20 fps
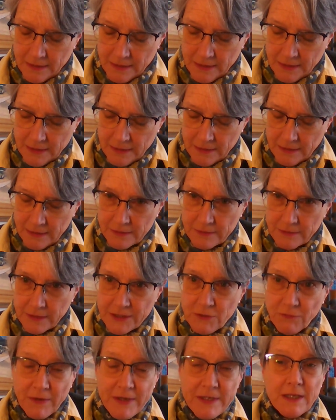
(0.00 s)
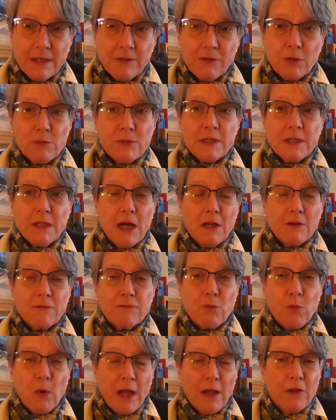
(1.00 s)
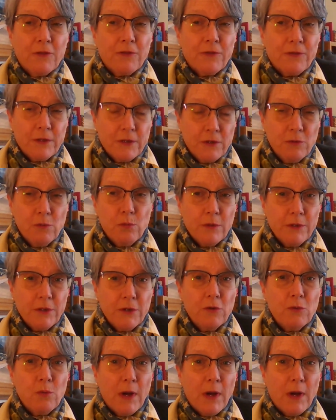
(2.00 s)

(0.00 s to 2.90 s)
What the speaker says: let's face it, there was a lot of wealth, new